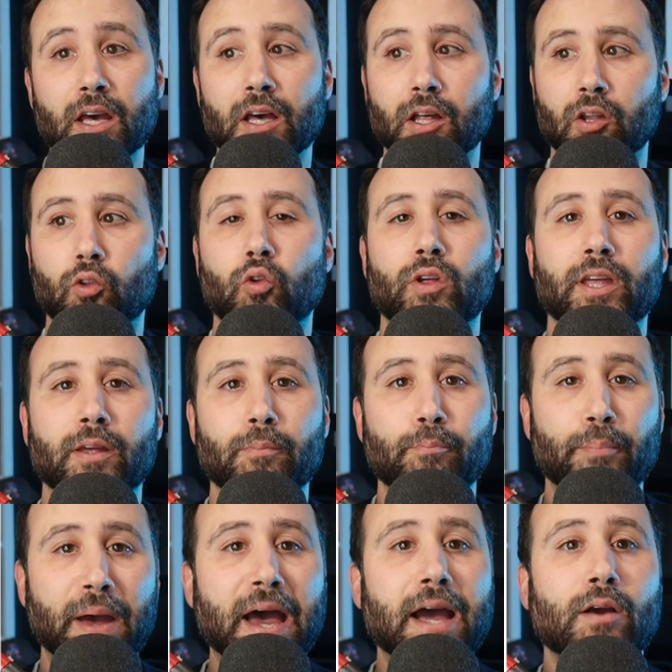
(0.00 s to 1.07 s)
looking
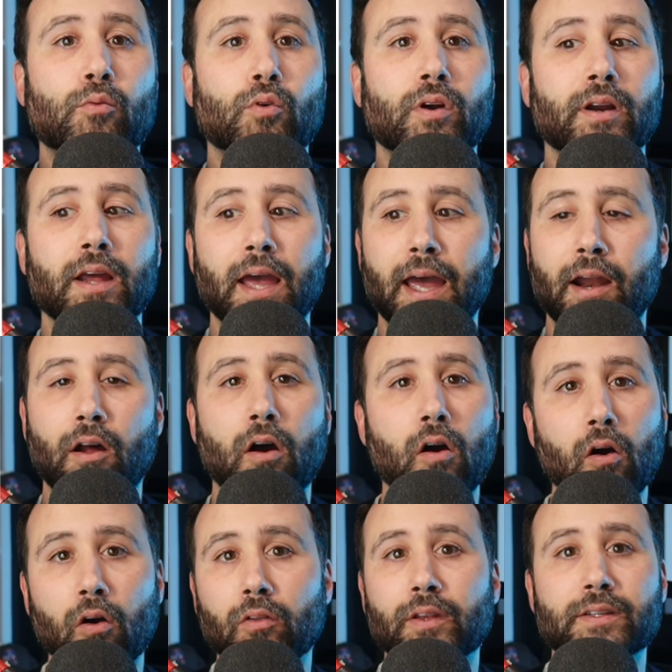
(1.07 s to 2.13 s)
backward at
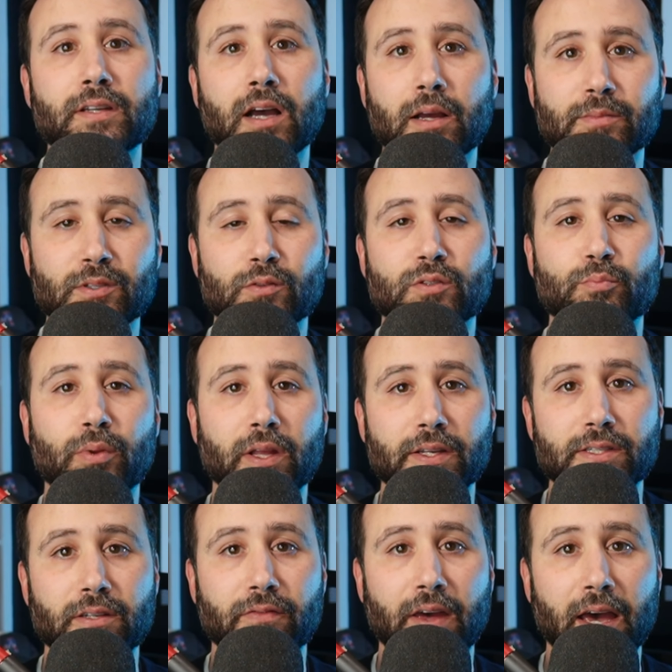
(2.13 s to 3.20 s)
all the times those plays
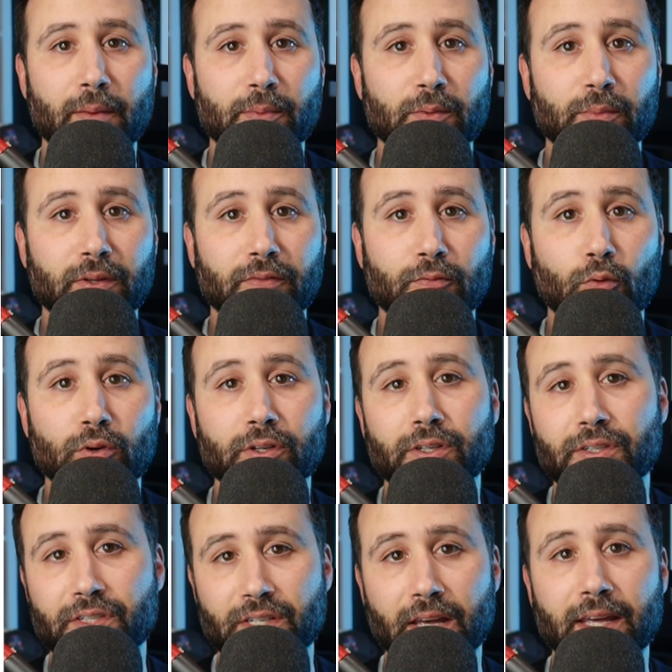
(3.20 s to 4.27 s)
have happened before to
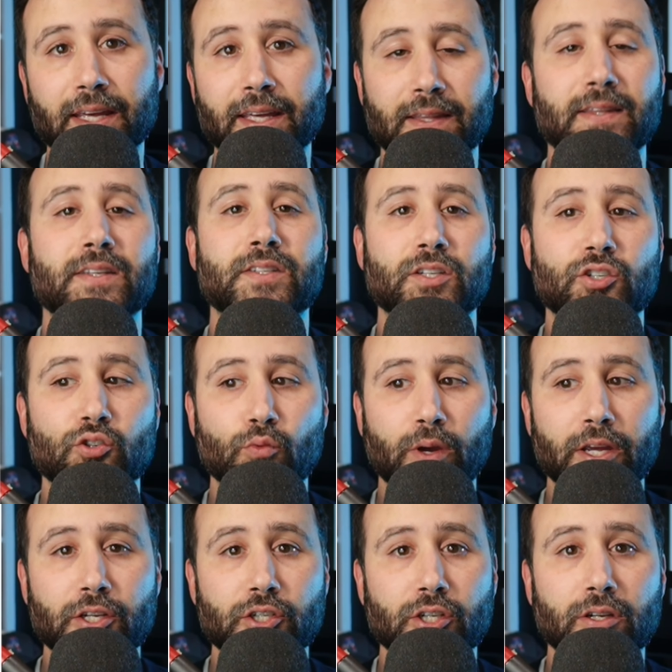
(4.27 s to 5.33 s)
say, in this
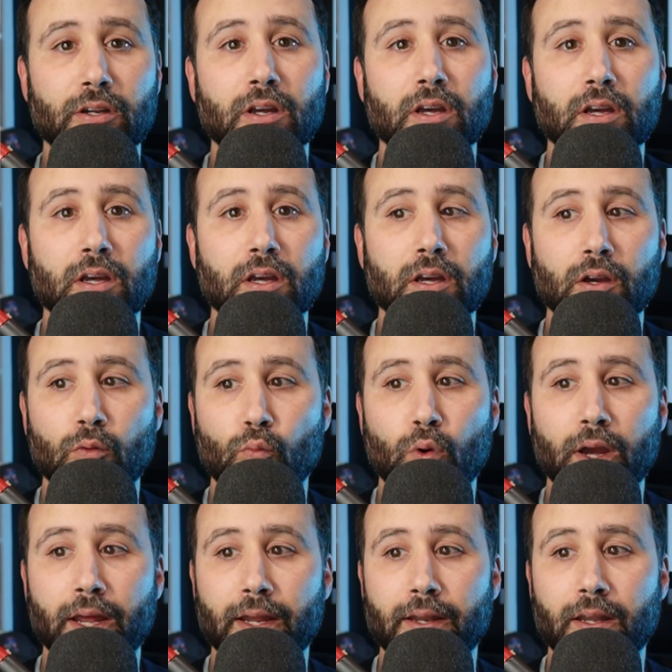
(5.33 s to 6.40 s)
situation,
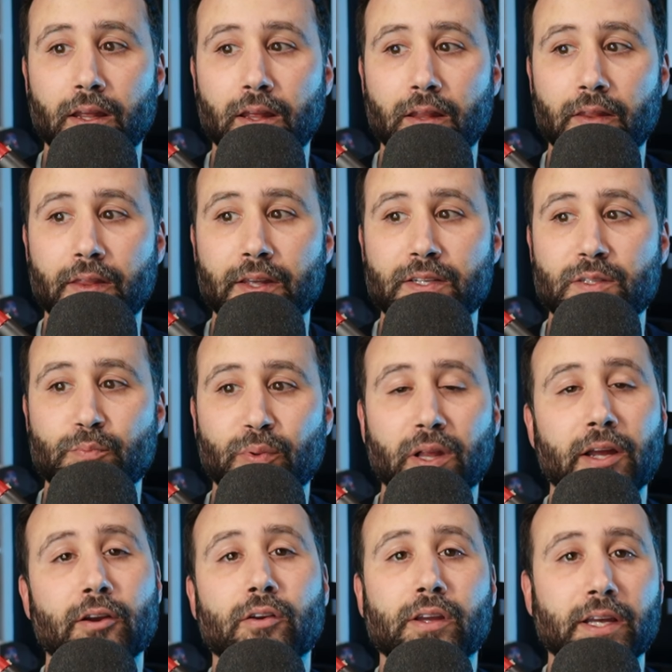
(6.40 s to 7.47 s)
when this
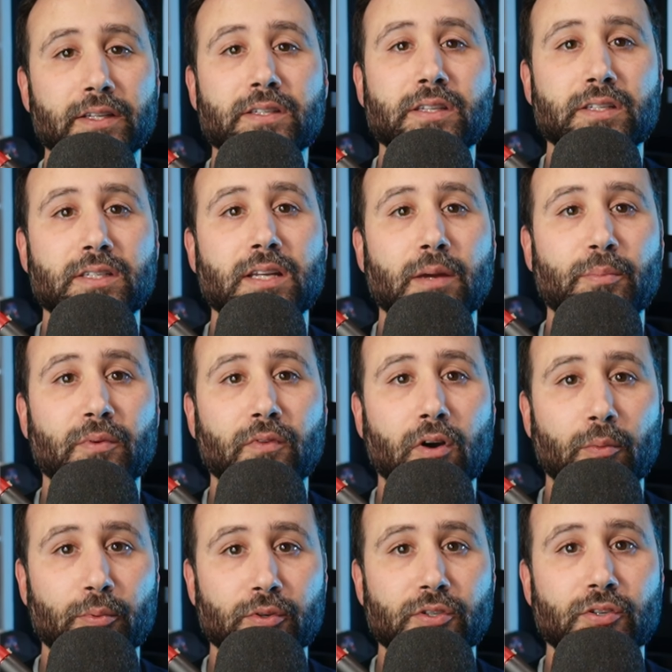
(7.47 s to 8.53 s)
player gets this type of
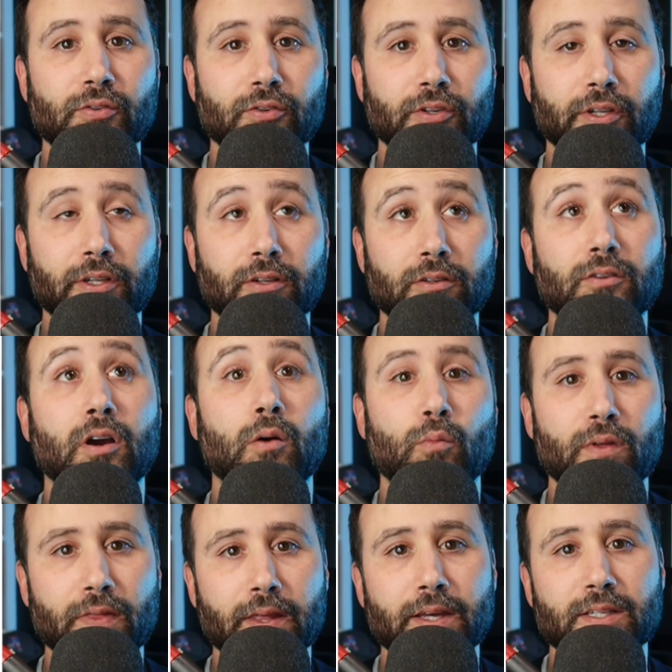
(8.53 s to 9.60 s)
opportunity, or not
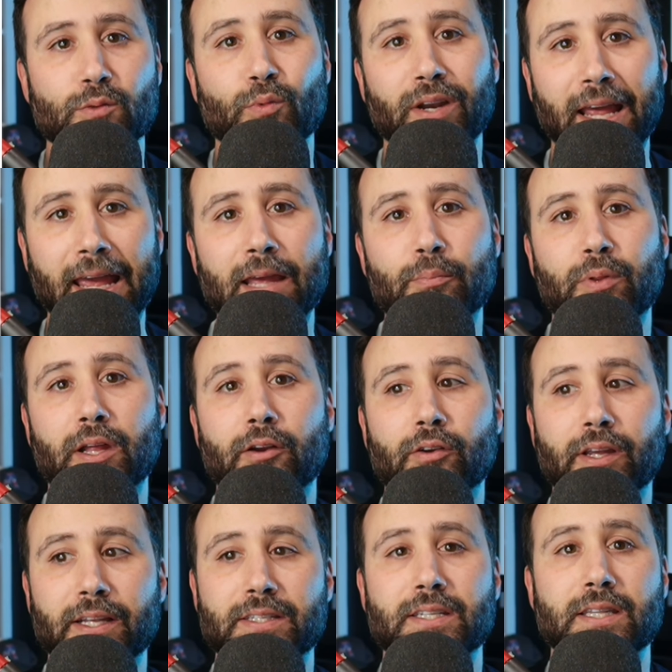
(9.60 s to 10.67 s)
when a player
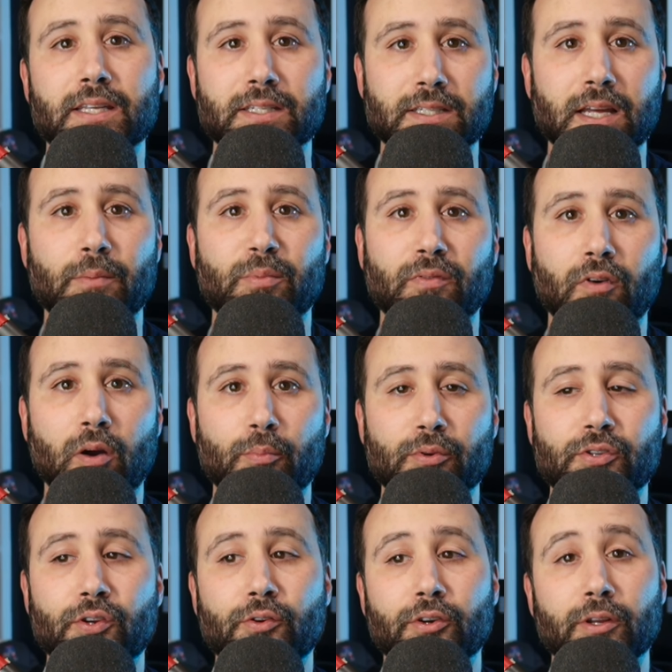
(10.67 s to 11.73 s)
gets this type of
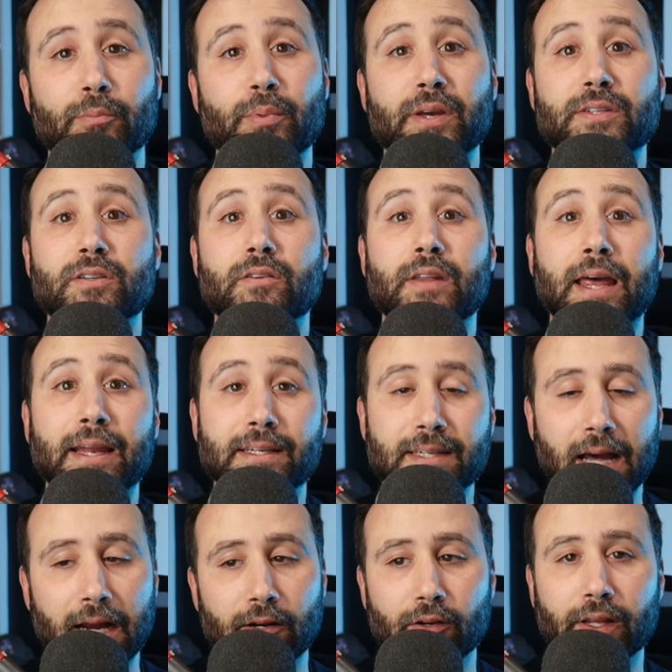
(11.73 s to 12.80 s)
opportunity based on that
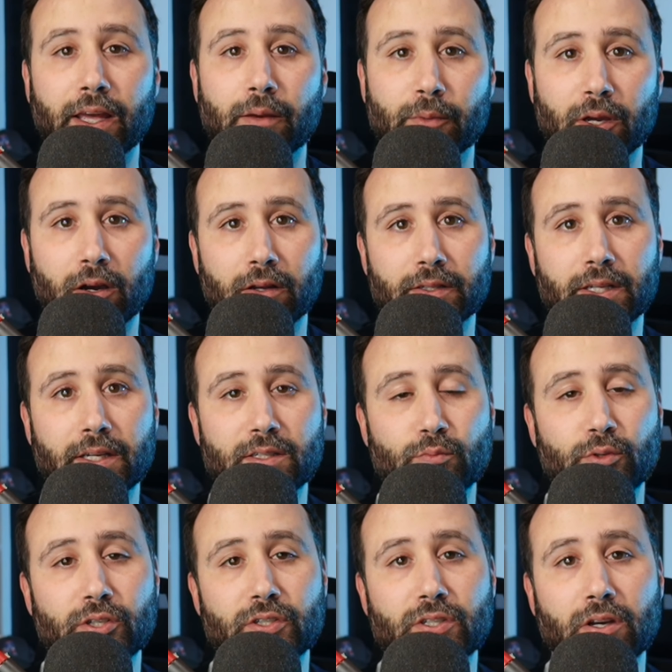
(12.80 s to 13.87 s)
entire game context we
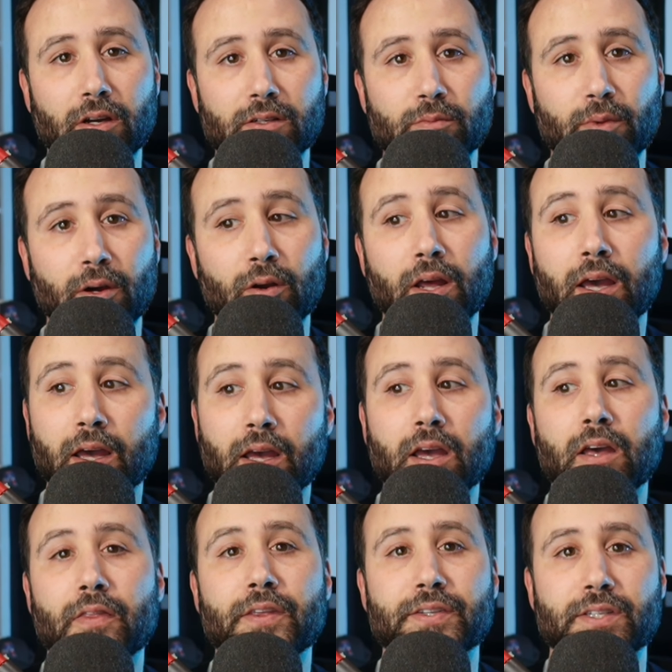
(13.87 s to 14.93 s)
just talked about,
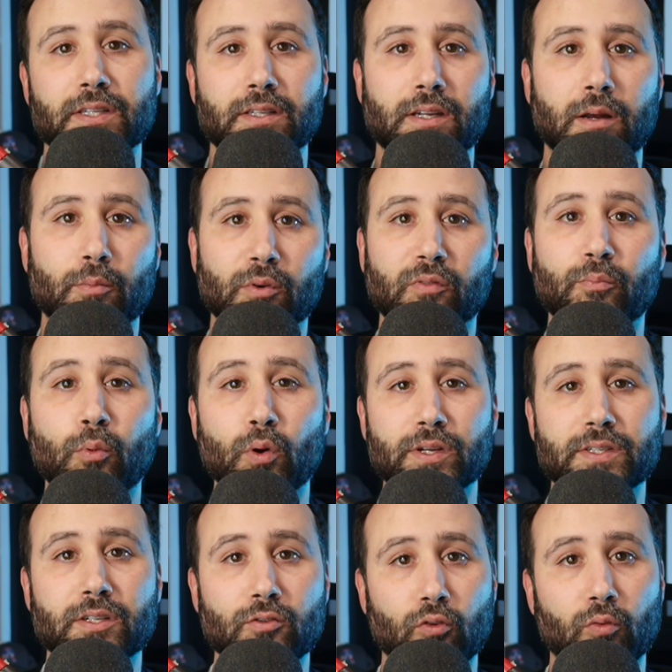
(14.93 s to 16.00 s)
this is the number of points
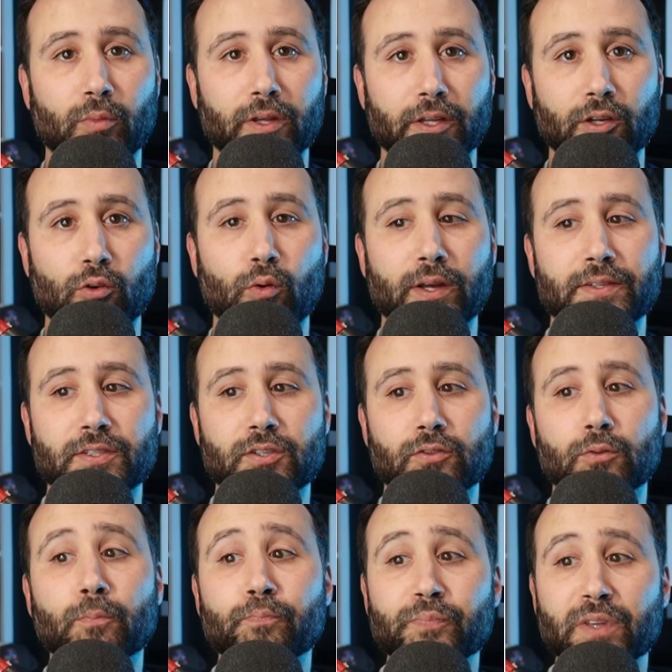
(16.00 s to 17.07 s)
it normally equates to.